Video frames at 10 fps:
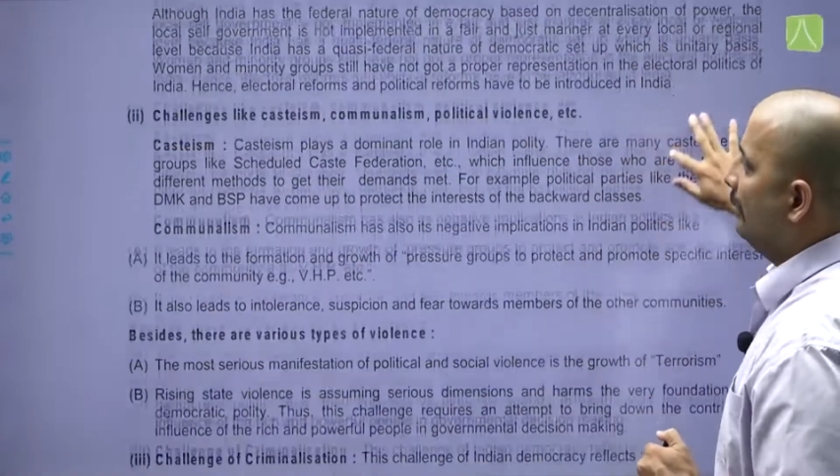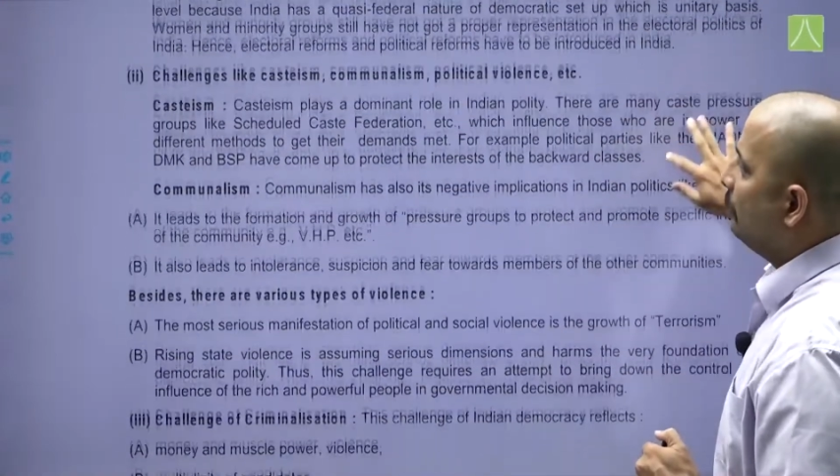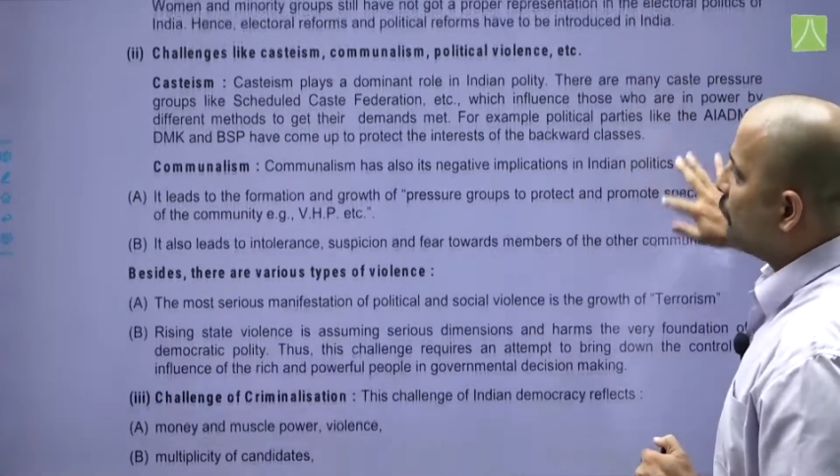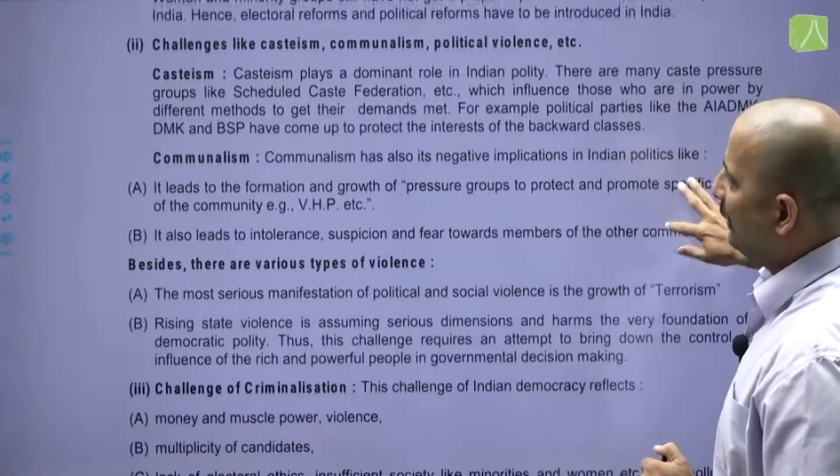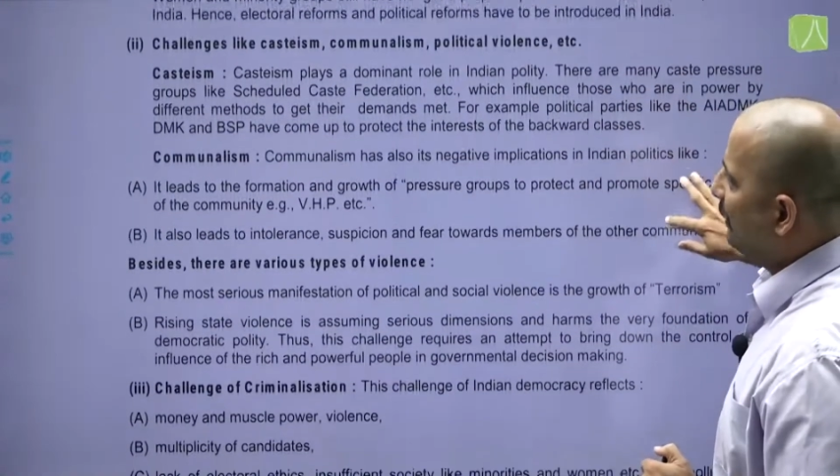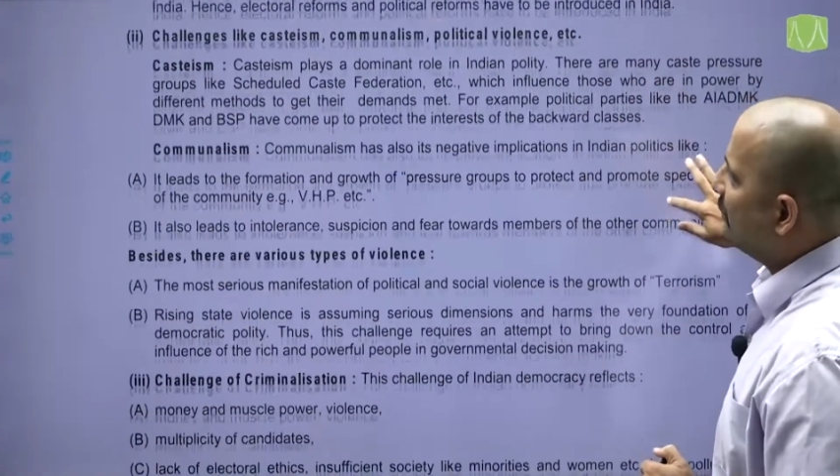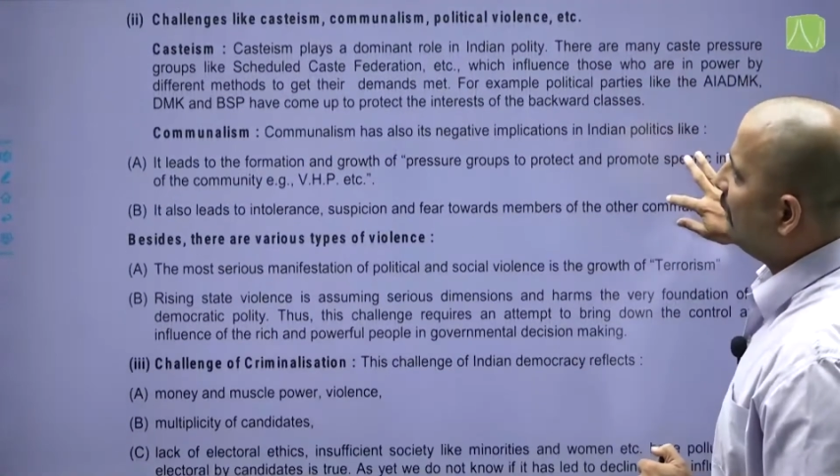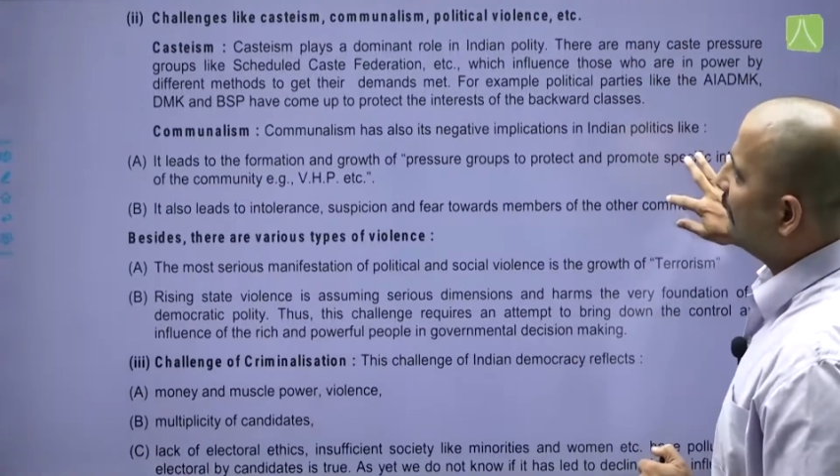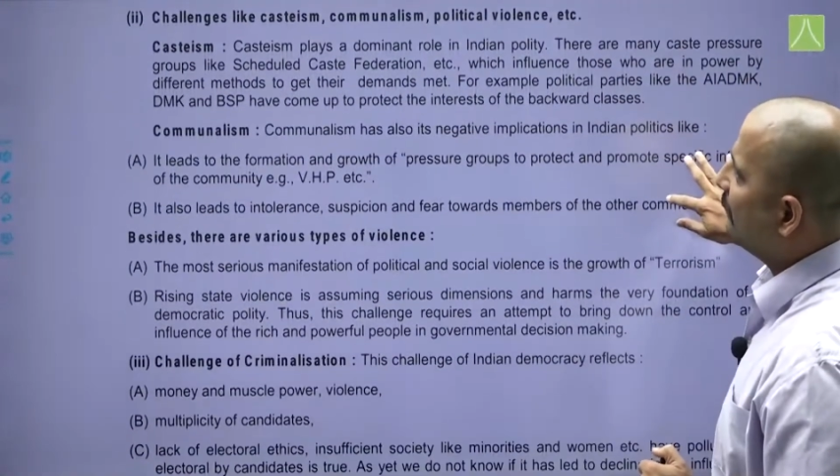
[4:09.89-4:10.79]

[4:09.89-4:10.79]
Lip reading: Challenges like